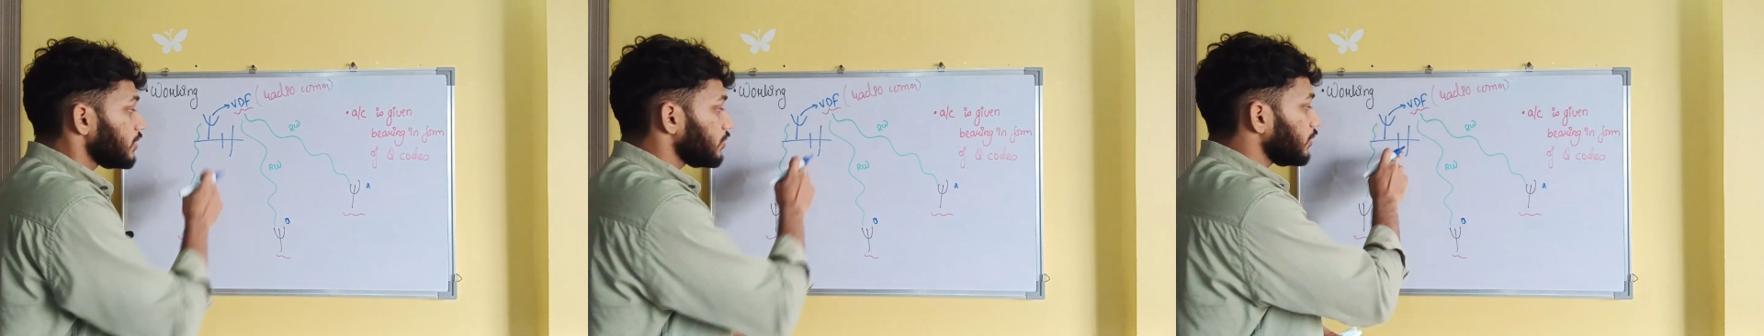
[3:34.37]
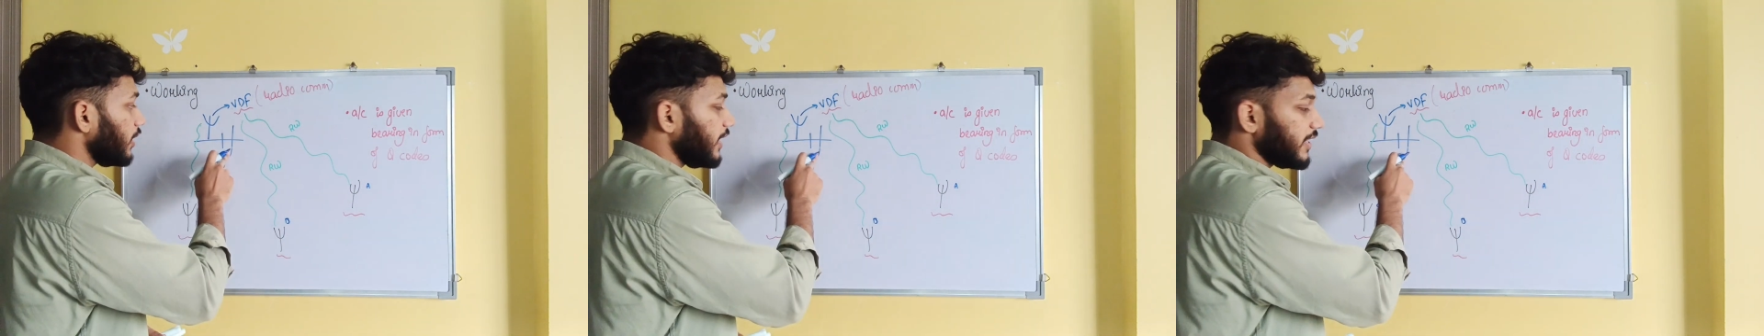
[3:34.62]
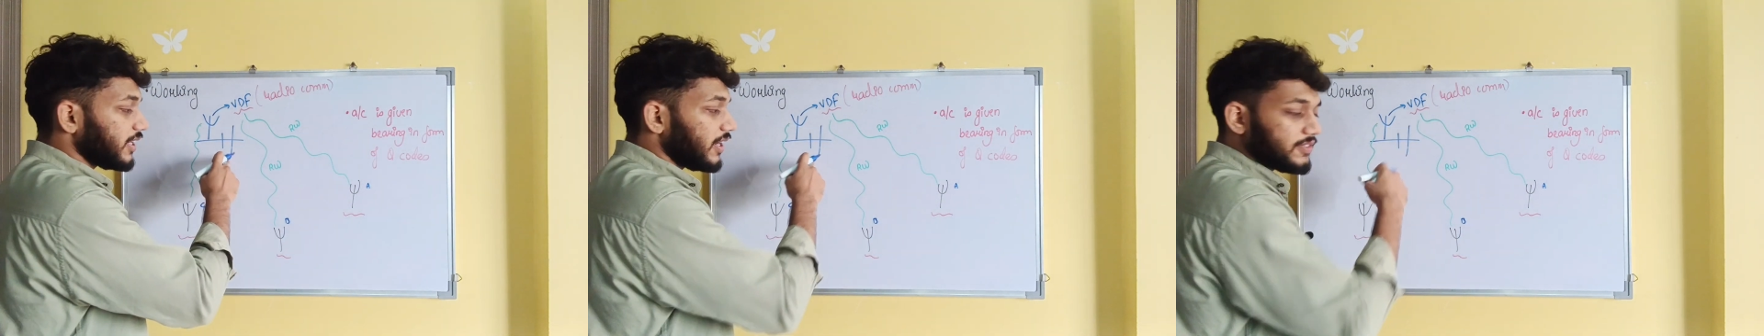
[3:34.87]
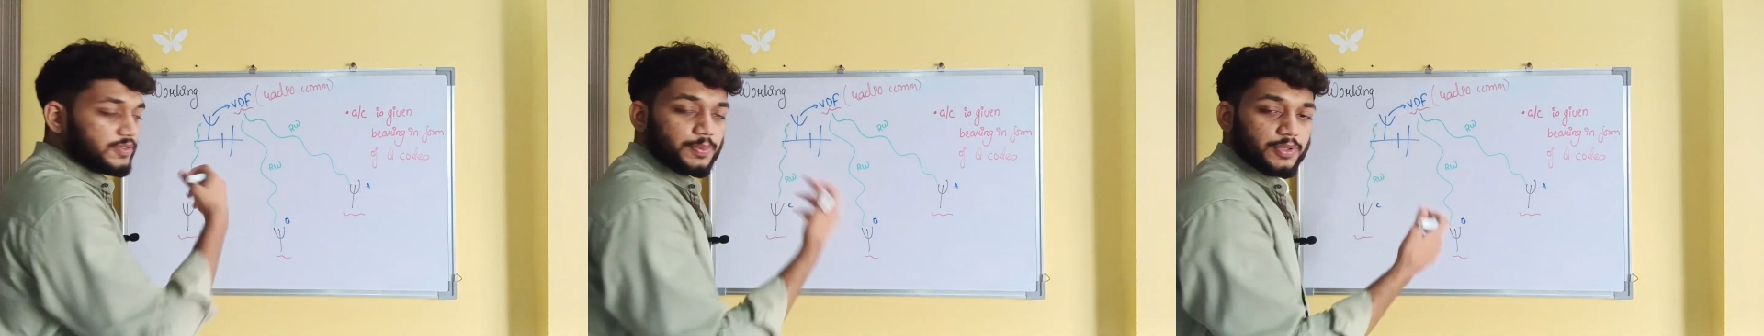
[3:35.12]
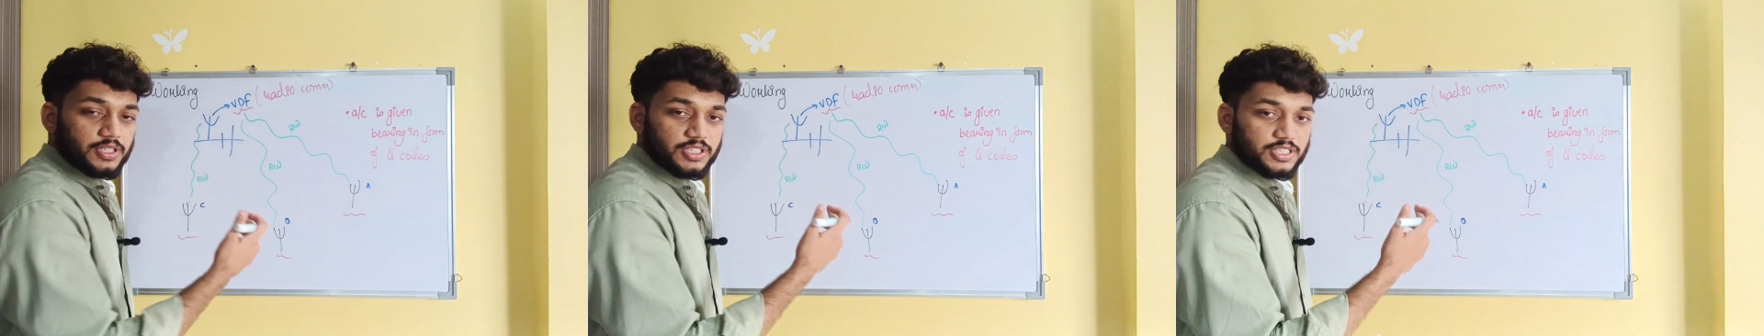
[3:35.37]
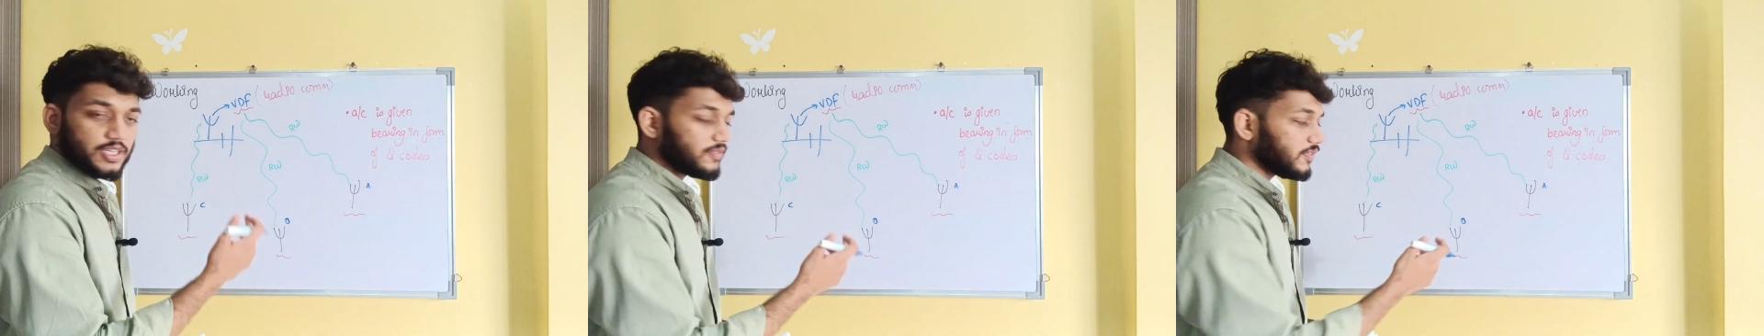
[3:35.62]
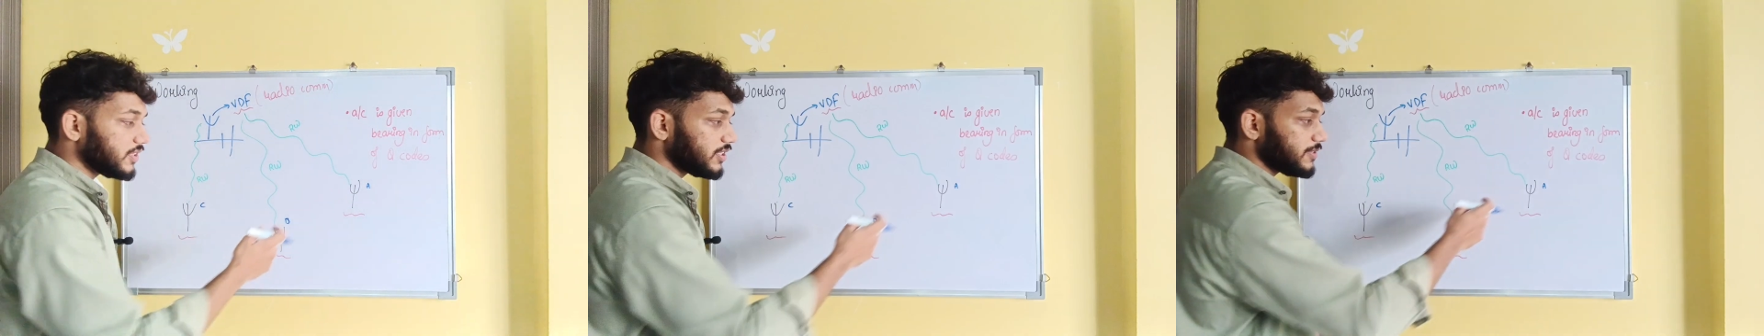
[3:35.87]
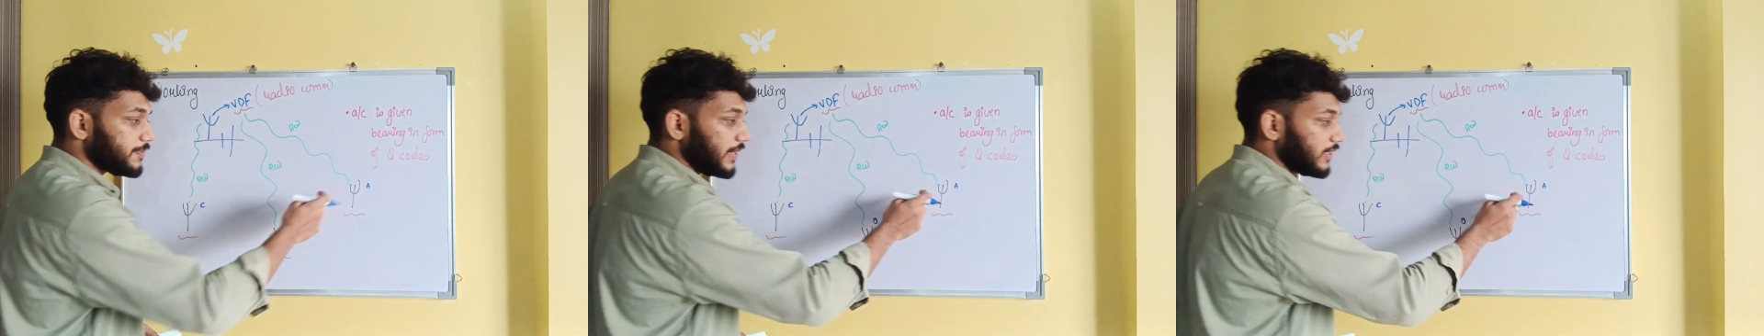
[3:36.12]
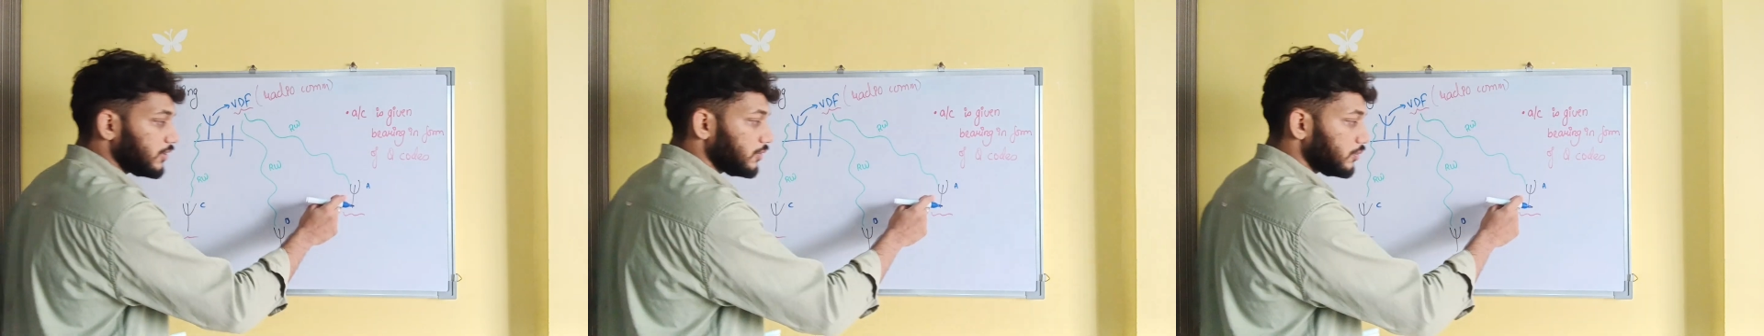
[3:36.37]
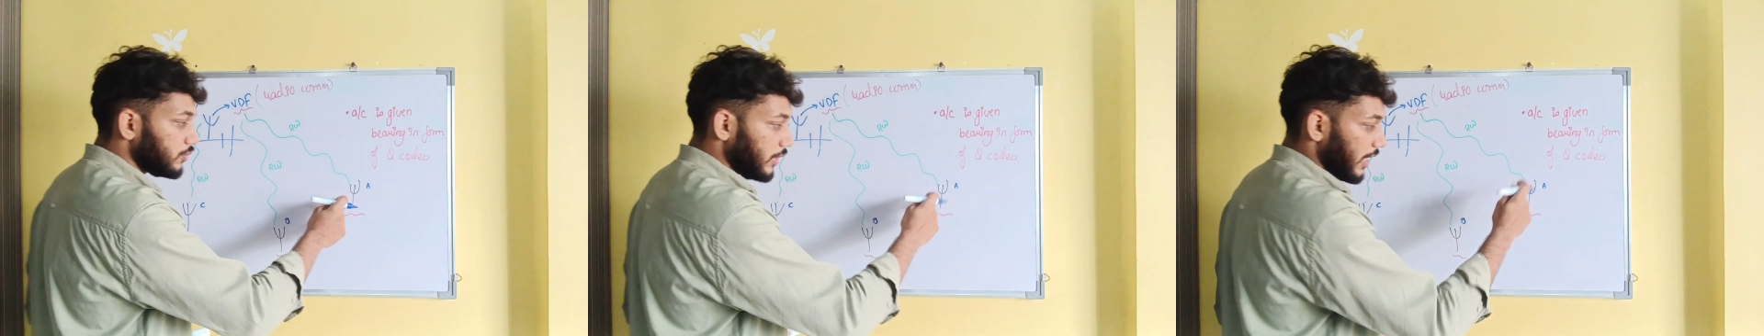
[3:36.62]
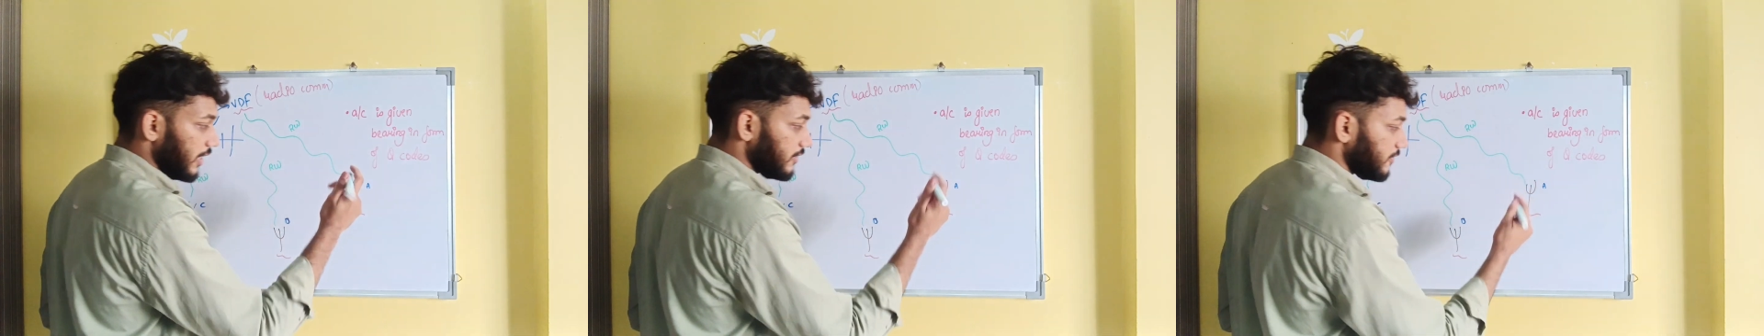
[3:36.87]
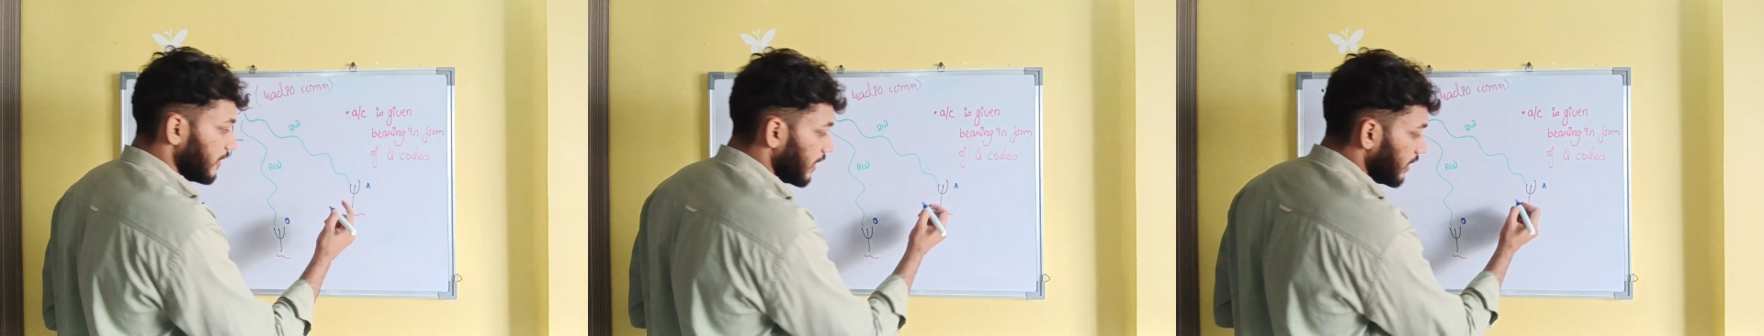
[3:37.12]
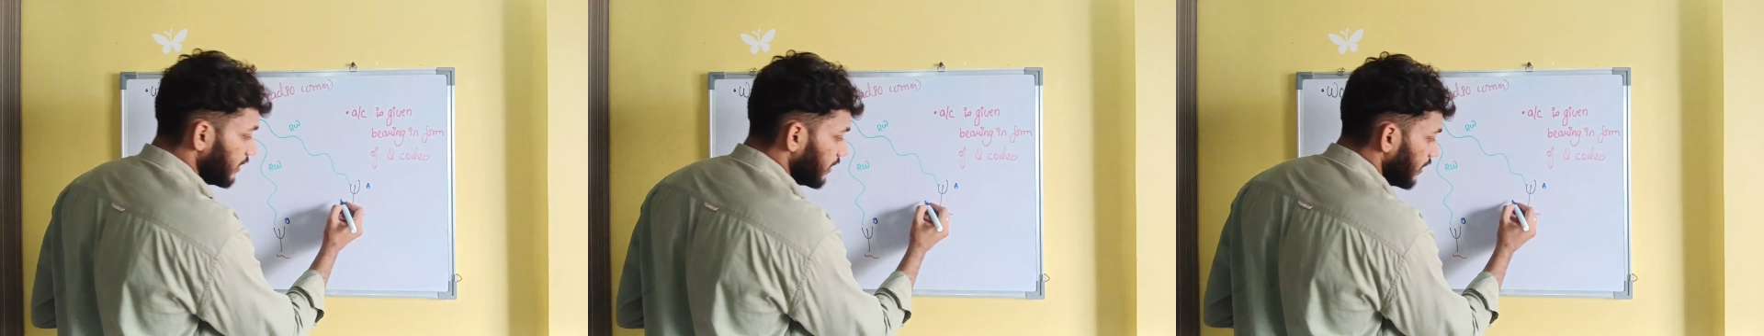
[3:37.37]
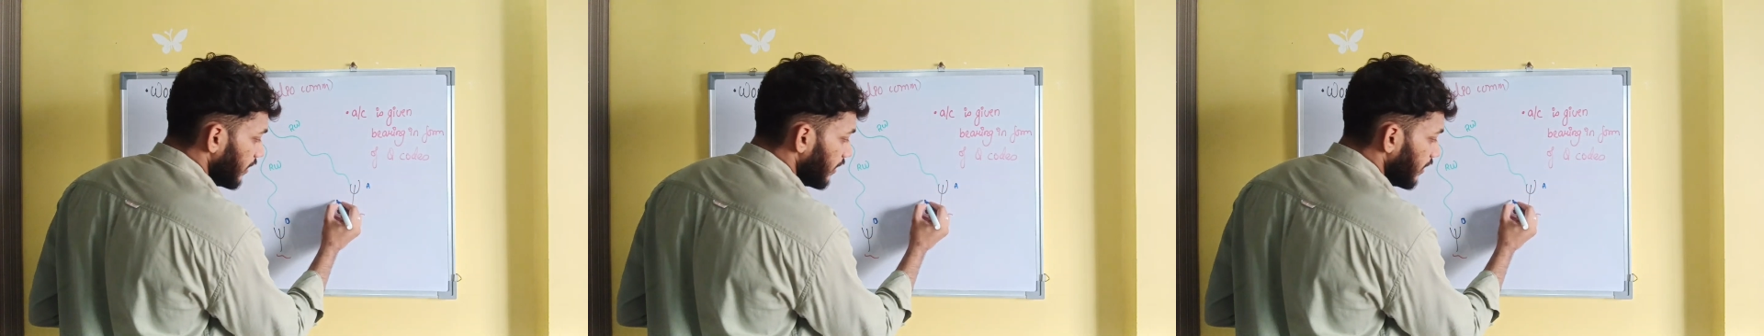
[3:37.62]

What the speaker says: So the aircraft's position with respect to alpha